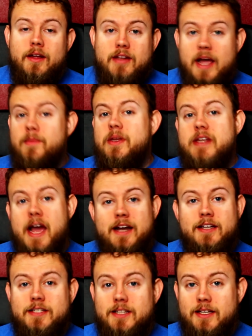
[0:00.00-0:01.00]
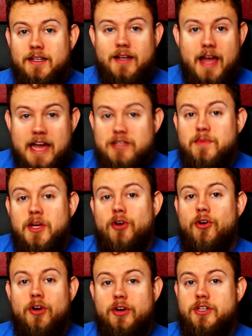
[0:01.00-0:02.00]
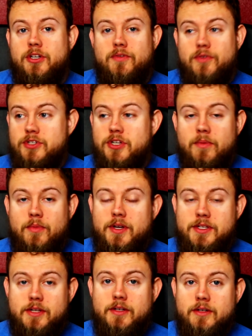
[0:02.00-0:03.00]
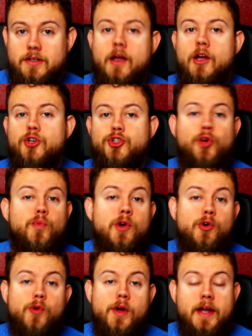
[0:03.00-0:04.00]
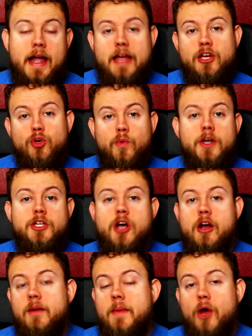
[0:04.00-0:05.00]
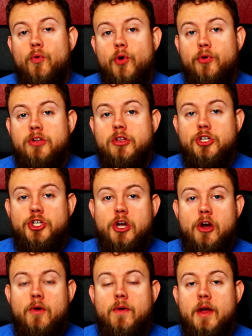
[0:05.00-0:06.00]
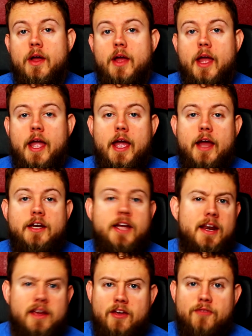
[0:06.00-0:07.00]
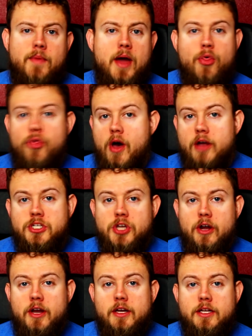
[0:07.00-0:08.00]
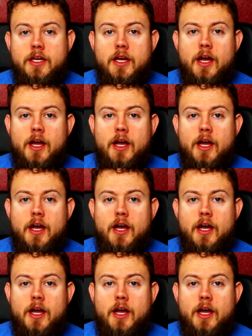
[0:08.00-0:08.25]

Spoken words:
Diamond Dynasty has me hooked for some reason. So real quick, I do want to talk about Road to the Show and kind of give my thoughts on it.